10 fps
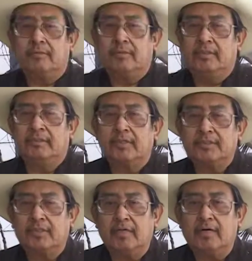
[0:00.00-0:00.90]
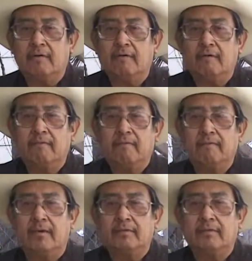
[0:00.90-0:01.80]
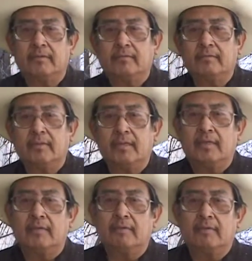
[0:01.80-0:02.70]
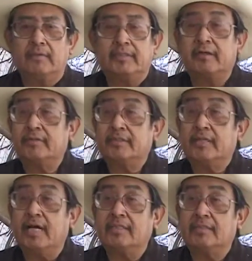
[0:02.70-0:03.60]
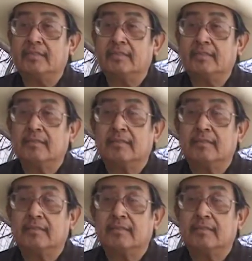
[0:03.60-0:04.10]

Destruction of sacred sites,